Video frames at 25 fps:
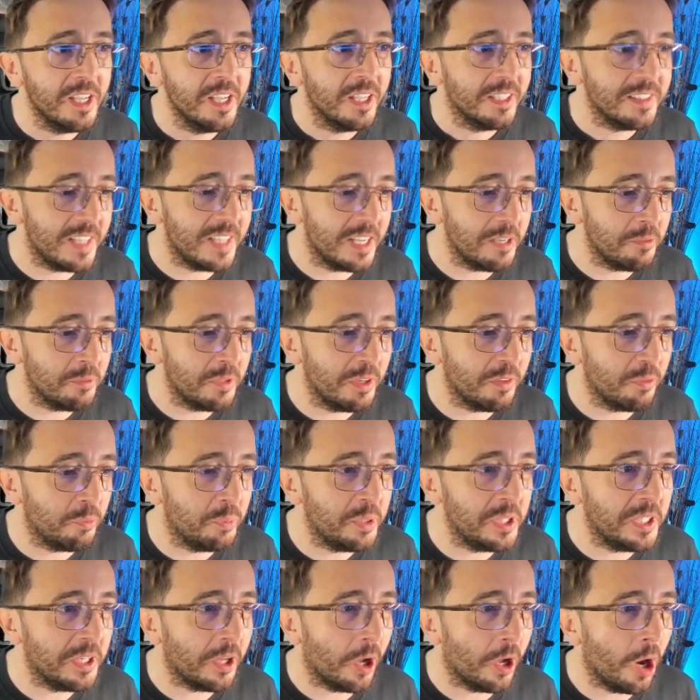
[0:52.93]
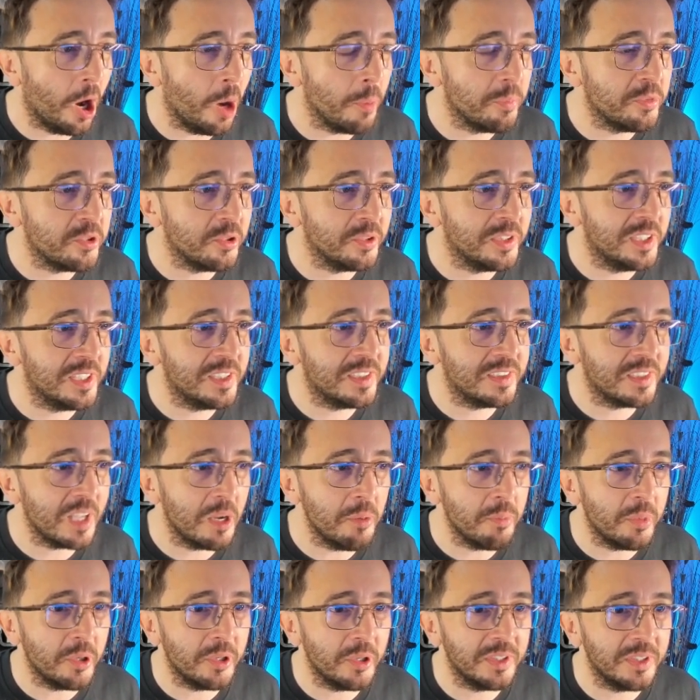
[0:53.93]
Then we've been up to
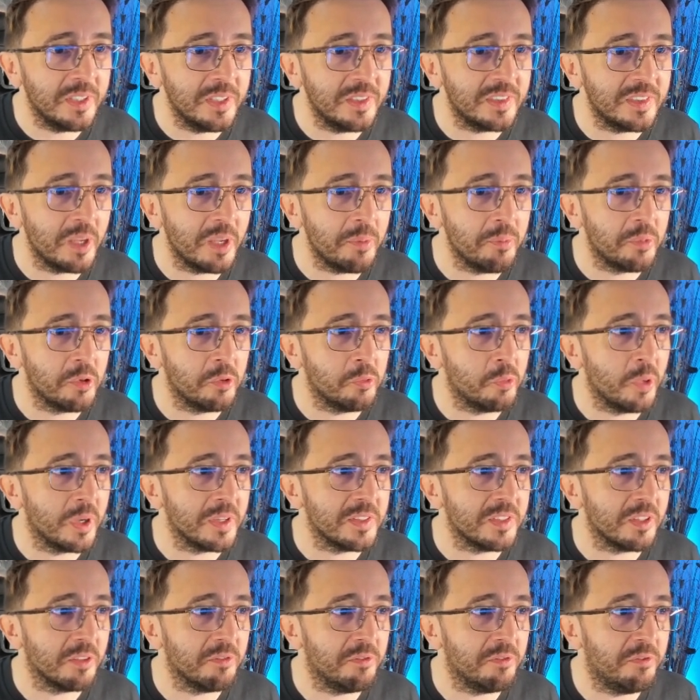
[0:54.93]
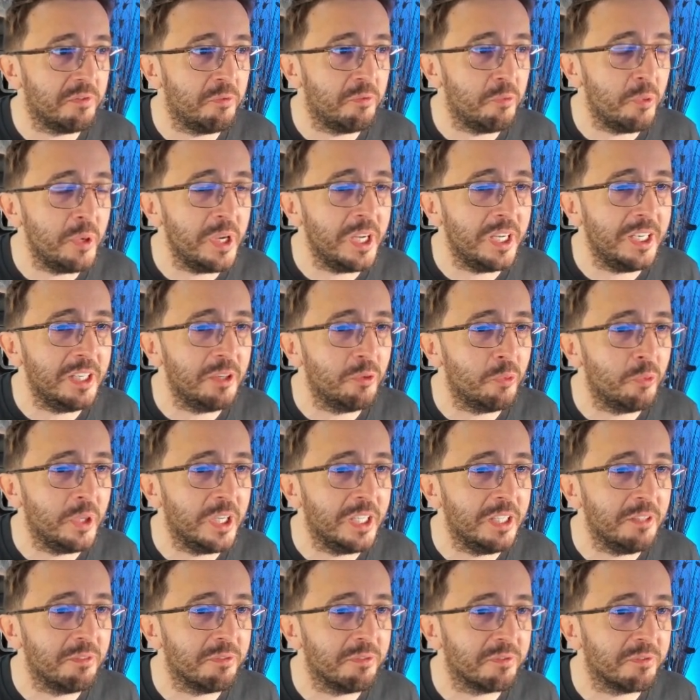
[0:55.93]
December. December was a really
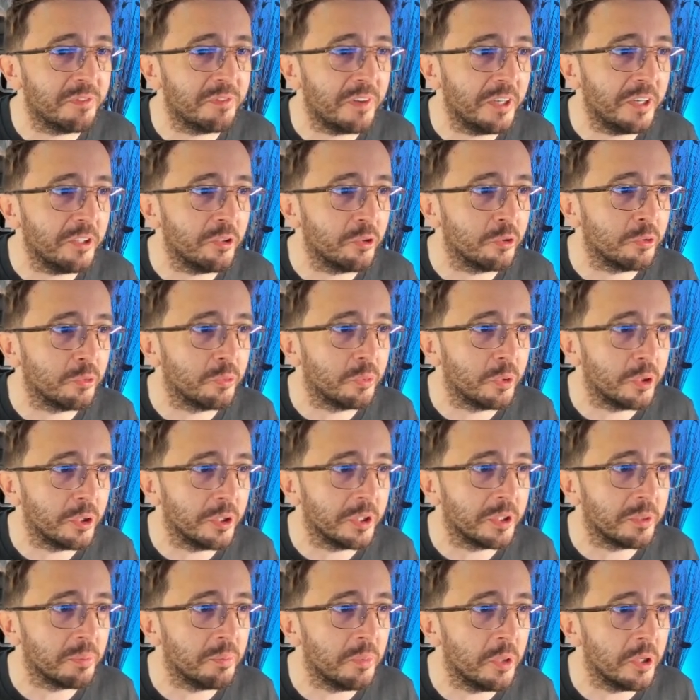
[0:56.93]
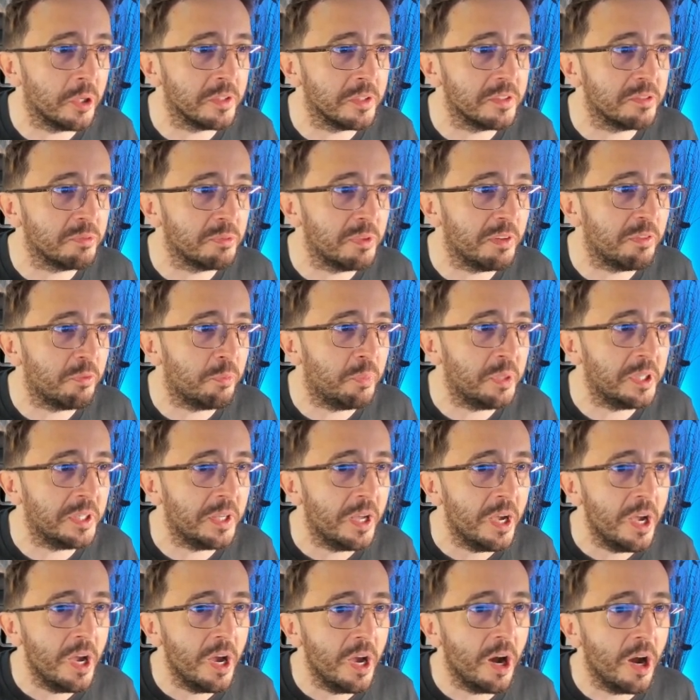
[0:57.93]
really firework month. We've been
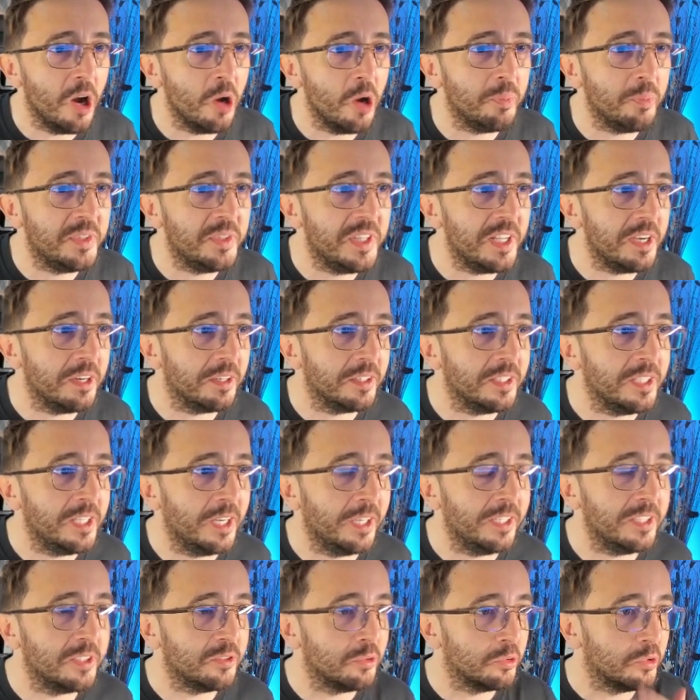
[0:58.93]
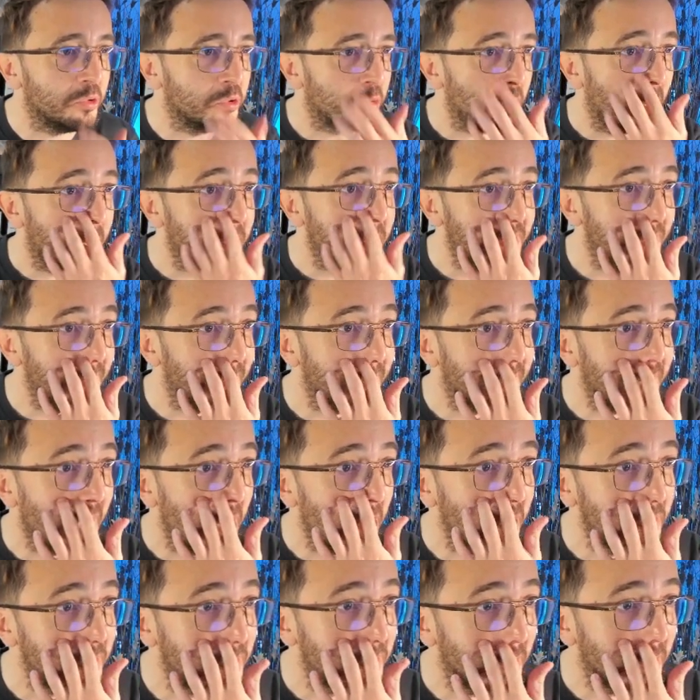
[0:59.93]
up there nearly to
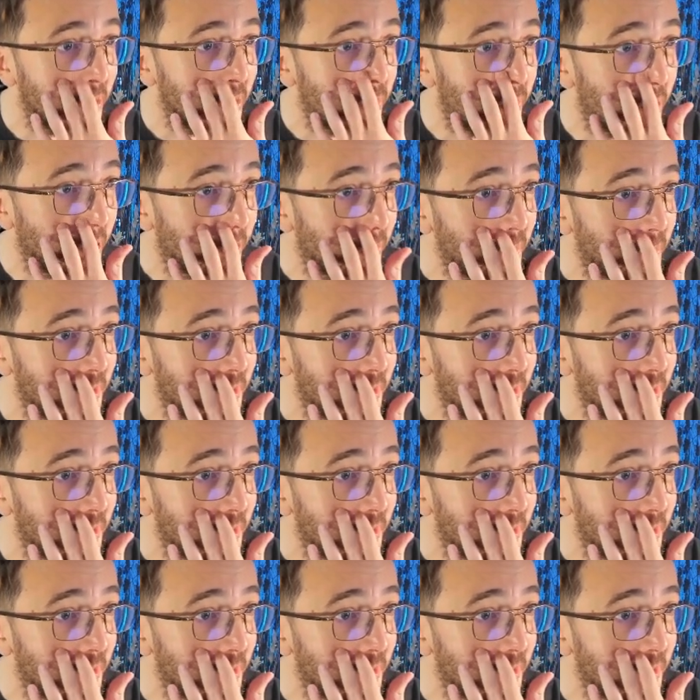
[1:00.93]
20,000 but we